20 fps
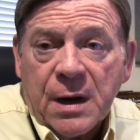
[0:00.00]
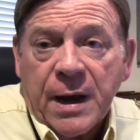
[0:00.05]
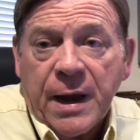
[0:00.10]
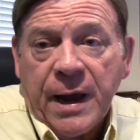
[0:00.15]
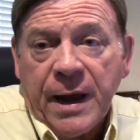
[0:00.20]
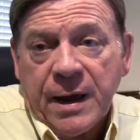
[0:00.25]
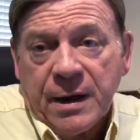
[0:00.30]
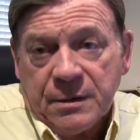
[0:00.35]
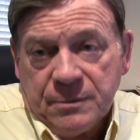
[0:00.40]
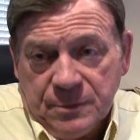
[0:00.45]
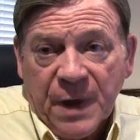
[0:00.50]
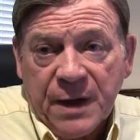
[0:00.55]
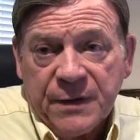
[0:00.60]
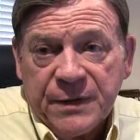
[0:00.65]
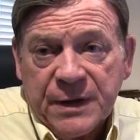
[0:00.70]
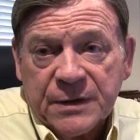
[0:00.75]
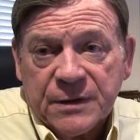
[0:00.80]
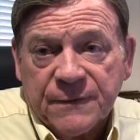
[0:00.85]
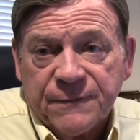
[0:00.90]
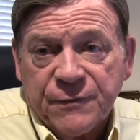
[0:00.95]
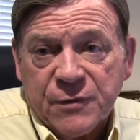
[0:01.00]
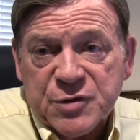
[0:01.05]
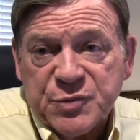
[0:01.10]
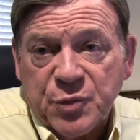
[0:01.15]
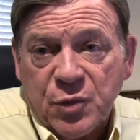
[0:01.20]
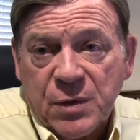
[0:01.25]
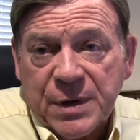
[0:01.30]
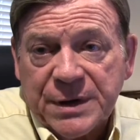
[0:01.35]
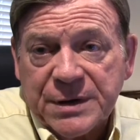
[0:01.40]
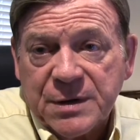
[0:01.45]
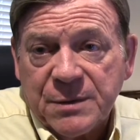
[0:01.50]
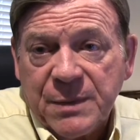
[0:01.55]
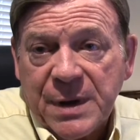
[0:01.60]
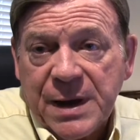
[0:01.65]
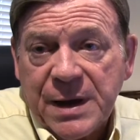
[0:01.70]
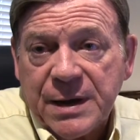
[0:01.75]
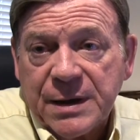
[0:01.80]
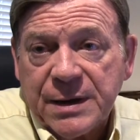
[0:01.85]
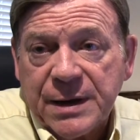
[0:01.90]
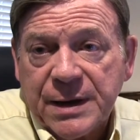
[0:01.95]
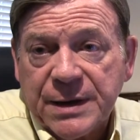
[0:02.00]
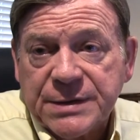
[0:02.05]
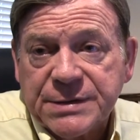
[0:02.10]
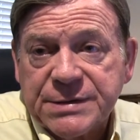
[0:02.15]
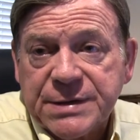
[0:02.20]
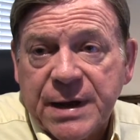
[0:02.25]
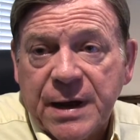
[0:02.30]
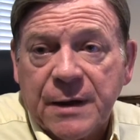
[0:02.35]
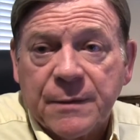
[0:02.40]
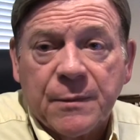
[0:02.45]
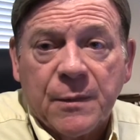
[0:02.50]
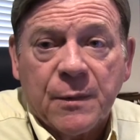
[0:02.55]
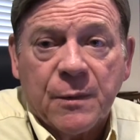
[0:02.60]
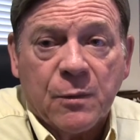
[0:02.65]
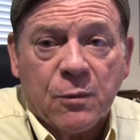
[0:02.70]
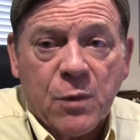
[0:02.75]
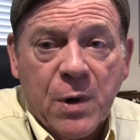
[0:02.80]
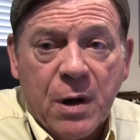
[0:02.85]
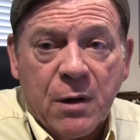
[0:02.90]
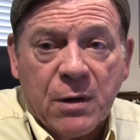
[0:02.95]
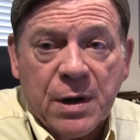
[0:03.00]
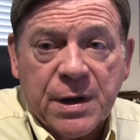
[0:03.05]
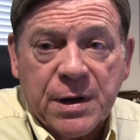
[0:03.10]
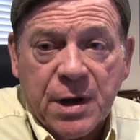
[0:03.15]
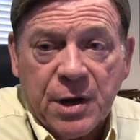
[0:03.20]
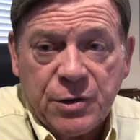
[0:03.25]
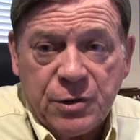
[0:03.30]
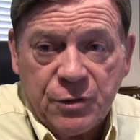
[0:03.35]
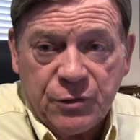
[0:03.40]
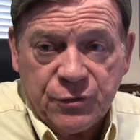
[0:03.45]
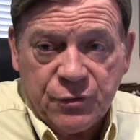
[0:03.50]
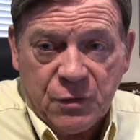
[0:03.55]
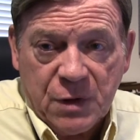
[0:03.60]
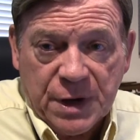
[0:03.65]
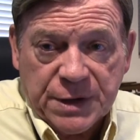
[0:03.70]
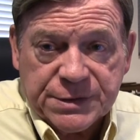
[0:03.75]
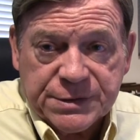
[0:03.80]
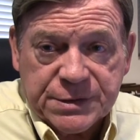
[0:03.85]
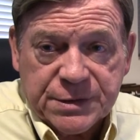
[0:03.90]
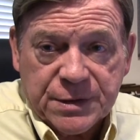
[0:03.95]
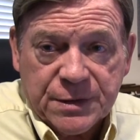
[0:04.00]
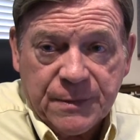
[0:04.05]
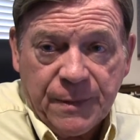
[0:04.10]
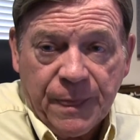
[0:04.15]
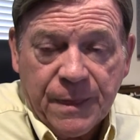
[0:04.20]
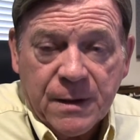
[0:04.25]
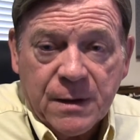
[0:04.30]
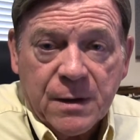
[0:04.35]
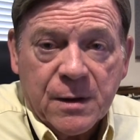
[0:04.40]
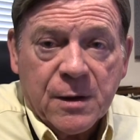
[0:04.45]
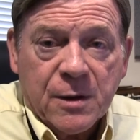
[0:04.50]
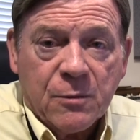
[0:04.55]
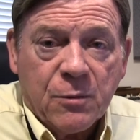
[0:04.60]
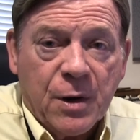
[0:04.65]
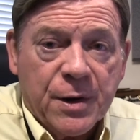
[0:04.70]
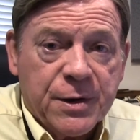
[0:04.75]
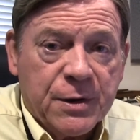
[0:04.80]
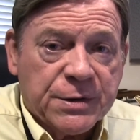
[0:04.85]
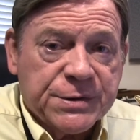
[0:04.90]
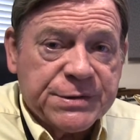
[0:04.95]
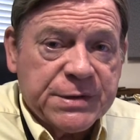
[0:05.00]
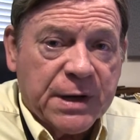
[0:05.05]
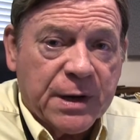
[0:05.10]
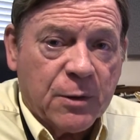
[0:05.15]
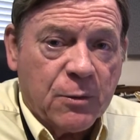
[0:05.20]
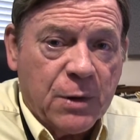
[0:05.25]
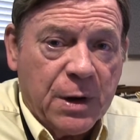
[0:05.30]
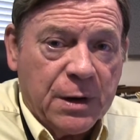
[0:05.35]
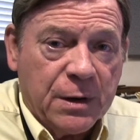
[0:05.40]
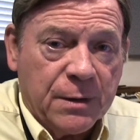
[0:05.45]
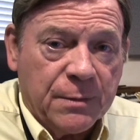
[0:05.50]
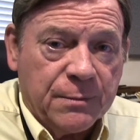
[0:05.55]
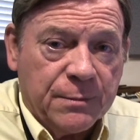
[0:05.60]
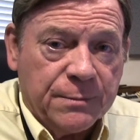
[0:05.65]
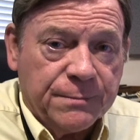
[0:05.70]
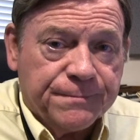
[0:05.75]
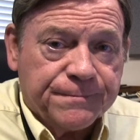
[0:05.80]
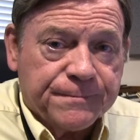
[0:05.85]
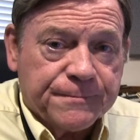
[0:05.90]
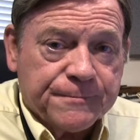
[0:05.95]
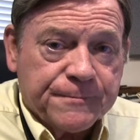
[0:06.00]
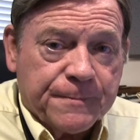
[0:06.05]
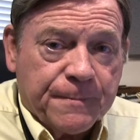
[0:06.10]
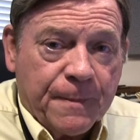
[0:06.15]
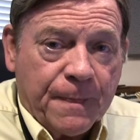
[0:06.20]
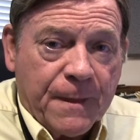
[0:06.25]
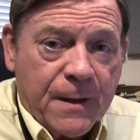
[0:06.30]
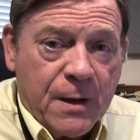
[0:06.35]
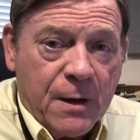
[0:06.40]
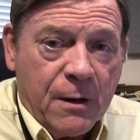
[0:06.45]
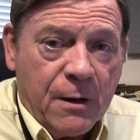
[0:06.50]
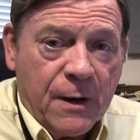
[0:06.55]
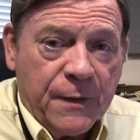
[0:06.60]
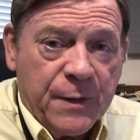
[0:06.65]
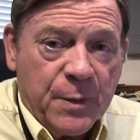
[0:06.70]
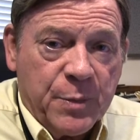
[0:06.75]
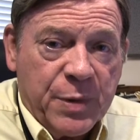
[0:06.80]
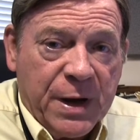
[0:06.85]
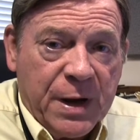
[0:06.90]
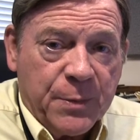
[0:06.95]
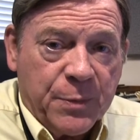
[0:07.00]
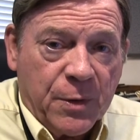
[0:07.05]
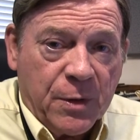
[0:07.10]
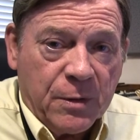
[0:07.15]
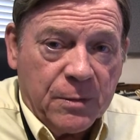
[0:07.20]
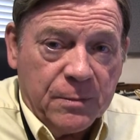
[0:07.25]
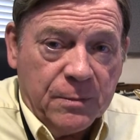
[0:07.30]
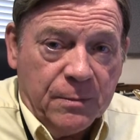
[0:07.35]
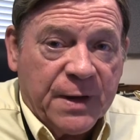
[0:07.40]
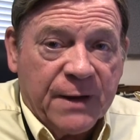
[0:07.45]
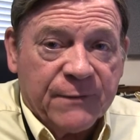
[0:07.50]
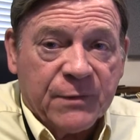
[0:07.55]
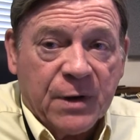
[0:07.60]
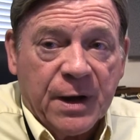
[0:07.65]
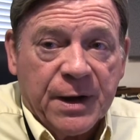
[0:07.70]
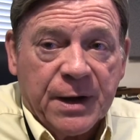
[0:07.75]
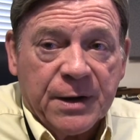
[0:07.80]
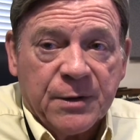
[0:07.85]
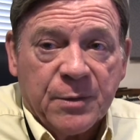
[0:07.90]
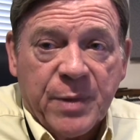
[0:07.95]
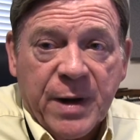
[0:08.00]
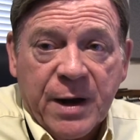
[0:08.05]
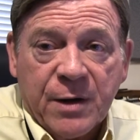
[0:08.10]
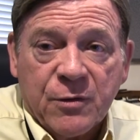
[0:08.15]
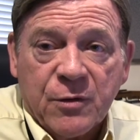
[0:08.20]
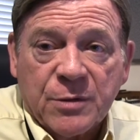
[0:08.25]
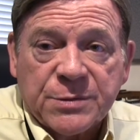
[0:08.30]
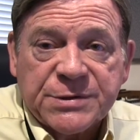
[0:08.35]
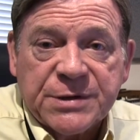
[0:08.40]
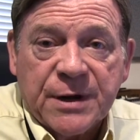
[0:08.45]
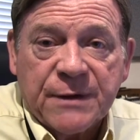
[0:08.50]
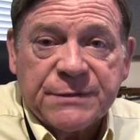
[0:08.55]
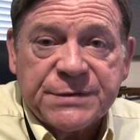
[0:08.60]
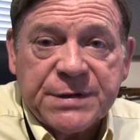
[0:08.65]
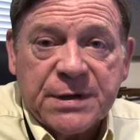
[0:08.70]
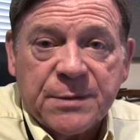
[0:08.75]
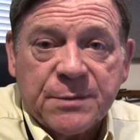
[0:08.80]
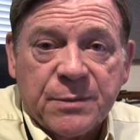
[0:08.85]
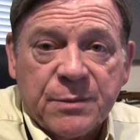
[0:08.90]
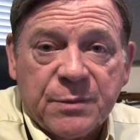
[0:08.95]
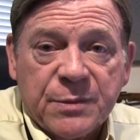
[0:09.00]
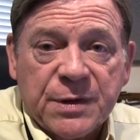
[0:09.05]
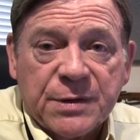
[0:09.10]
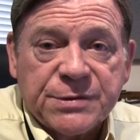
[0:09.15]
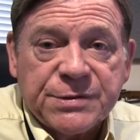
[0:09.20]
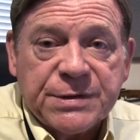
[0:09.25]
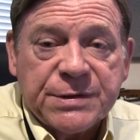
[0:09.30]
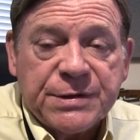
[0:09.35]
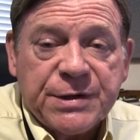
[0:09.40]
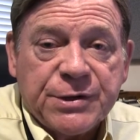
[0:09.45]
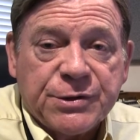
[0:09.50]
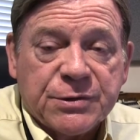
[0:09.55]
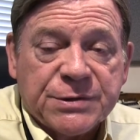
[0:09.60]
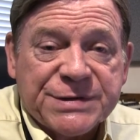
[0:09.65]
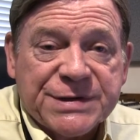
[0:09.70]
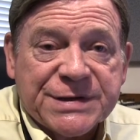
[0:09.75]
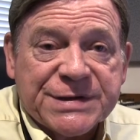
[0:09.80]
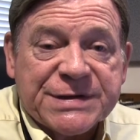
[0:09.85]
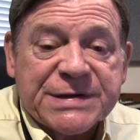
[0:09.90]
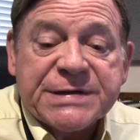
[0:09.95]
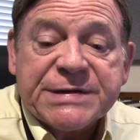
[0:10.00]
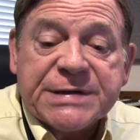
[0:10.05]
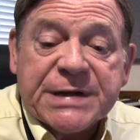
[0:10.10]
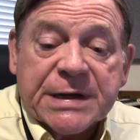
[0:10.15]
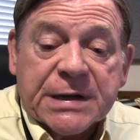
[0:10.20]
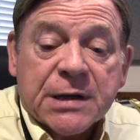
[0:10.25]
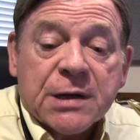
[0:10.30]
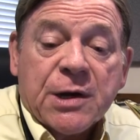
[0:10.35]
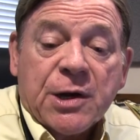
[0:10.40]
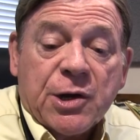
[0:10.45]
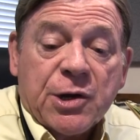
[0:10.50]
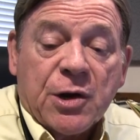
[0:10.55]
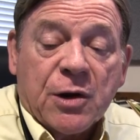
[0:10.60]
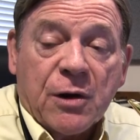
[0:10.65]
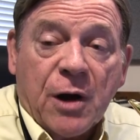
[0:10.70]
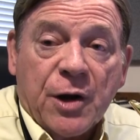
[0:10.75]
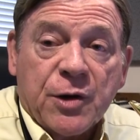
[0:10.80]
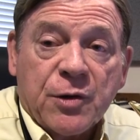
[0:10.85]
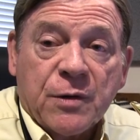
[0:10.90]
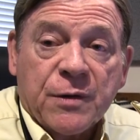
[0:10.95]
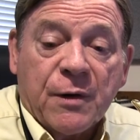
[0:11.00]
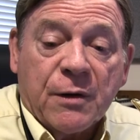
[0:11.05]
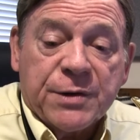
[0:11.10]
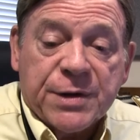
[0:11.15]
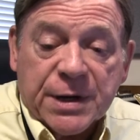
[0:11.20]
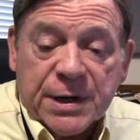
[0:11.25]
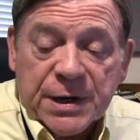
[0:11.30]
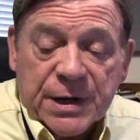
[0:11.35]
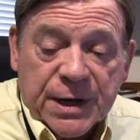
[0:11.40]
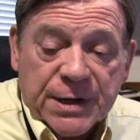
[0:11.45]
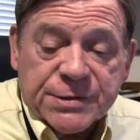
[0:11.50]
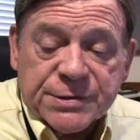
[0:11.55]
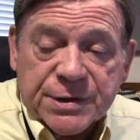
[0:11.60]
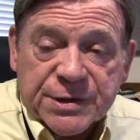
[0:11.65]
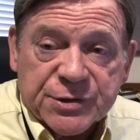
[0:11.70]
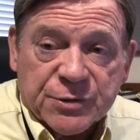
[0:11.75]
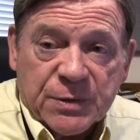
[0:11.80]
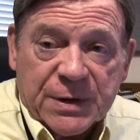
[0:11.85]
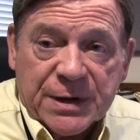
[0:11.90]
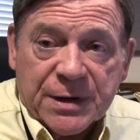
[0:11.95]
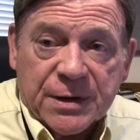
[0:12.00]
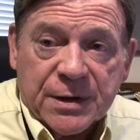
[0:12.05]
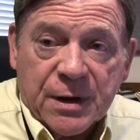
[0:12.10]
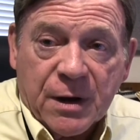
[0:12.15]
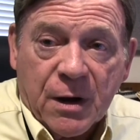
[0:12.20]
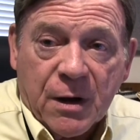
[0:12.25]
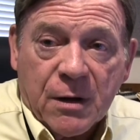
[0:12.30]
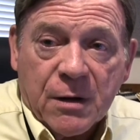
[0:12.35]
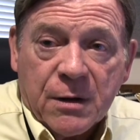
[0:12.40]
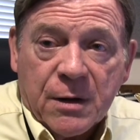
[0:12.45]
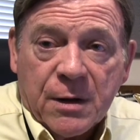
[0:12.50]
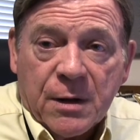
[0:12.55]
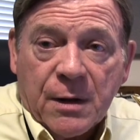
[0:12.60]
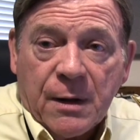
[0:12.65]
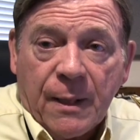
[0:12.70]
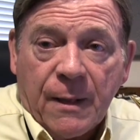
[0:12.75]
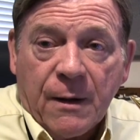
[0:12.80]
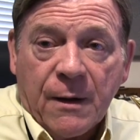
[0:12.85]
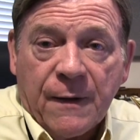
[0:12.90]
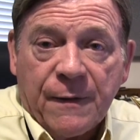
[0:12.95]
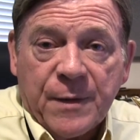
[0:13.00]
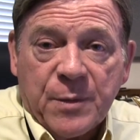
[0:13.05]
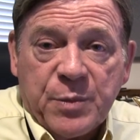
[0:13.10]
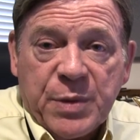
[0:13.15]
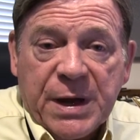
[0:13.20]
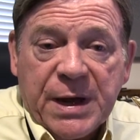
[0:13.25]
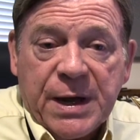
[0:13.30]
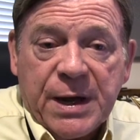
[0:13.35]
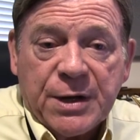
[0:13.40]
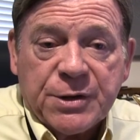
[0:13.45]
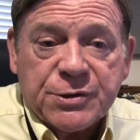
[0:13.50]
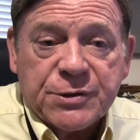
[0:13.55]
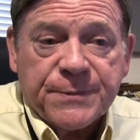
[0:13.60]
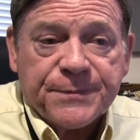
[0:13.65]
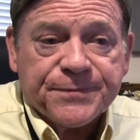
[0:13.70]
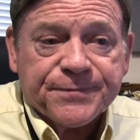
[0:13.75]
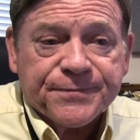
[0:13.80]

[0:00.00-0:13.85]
And I think the first point to make is that rarely can you trust what you're seeing written on the paper. I've gone into band rooms and I've seen teachers insisting, you're not doing the articulation that's written there on the page.